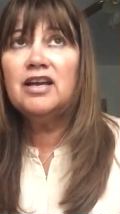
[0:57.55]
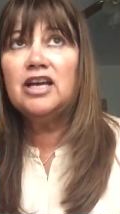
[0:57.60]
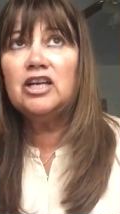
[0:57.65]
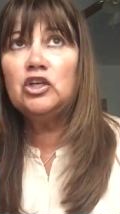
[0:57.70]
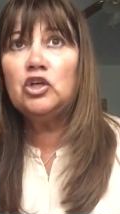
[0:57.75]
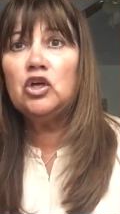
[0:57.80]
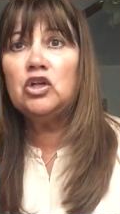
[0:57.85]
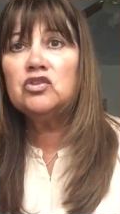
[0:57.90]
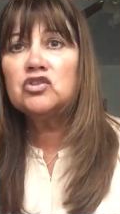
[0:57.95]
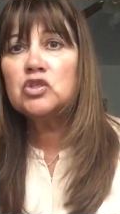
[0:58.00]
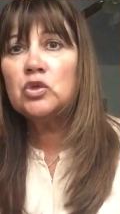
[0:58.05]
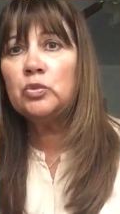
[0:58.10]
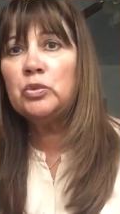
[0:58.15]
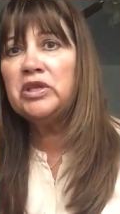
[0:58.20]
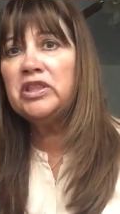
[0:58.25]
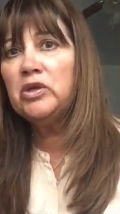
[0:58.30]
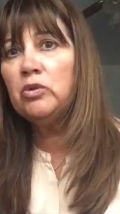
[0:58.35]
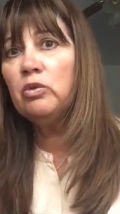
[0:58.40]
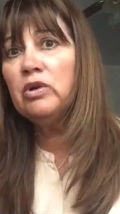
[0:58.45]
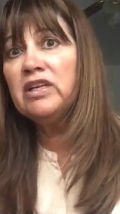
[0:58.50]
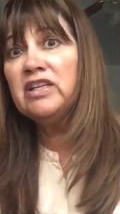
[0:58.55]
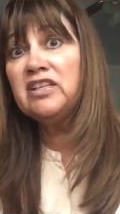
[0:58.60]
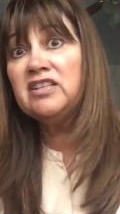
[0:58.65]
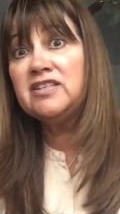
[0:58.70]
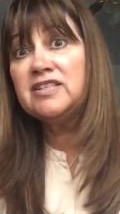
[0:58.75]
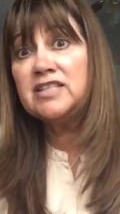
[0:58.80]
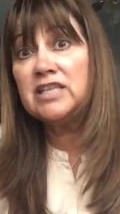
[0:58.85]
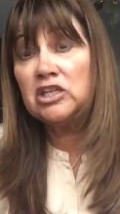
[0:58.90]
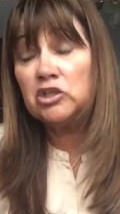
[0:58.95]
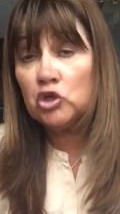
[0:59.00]
and also with the one
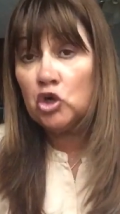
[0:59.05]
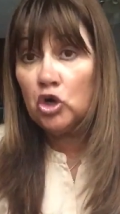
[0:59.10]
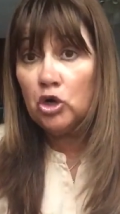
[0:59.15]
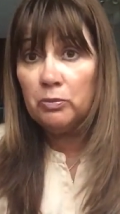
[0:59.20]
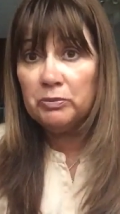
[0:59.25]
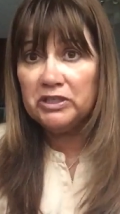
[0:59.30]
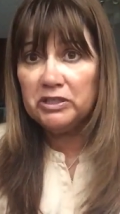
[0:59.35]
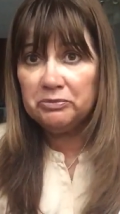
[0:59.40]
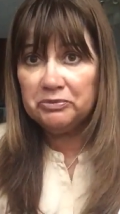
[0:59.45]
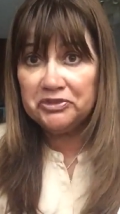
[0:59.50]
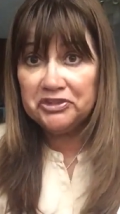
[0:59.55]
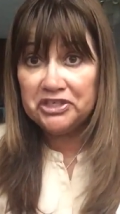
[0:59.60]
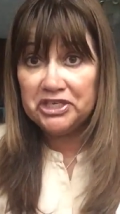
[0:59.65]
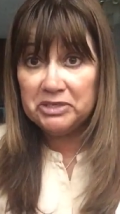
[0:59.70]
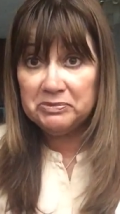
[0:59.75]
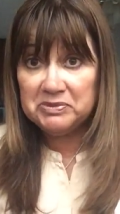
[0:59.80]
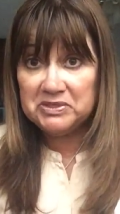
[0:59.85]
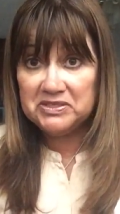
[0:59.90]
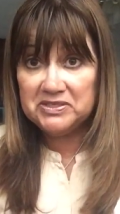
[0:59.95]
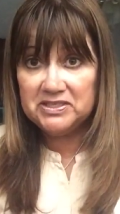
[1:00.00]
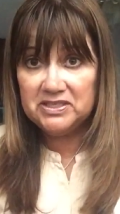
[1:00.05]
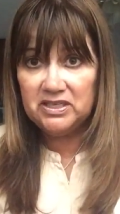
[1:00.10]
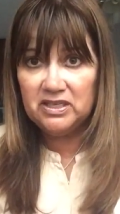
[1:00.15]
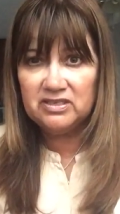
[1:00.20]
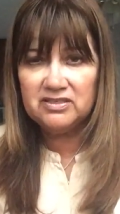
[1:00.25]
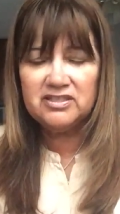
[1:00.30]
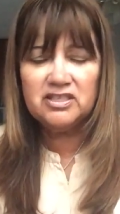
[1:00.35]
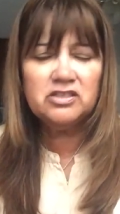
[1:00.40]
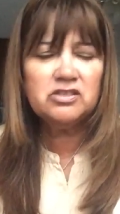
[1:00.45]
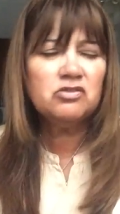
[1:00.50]
that is at home that perhaps is
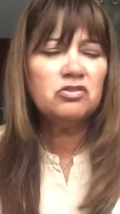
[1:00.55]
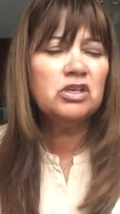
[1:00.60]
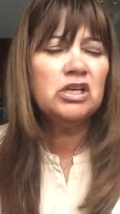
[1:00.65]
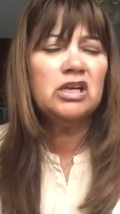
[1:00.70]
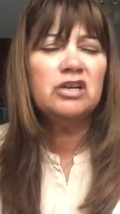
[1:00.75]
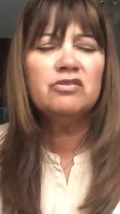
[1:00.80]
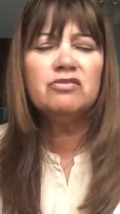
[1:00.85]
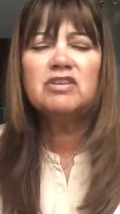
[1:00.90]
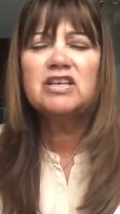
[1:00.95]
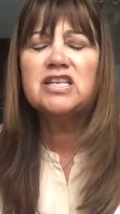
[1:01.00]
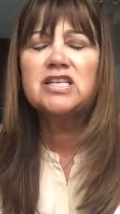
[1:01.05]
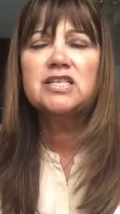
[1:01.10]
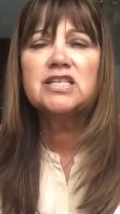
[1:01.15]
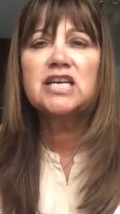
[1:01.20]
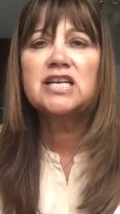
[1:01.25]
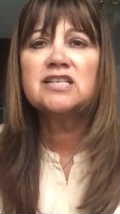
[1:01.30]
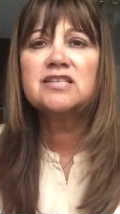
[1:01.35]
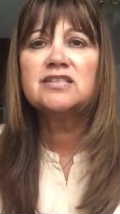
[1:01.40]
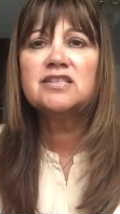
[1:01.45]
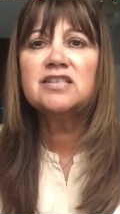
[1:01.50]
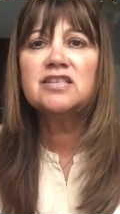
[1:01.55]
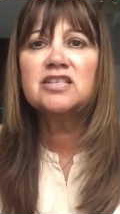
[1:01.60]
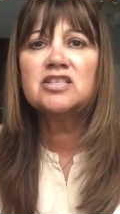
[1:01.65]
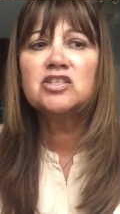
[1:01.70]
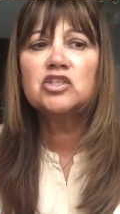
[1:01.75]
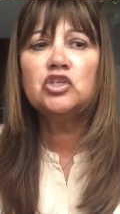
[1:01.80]
sick. It's really fantastic.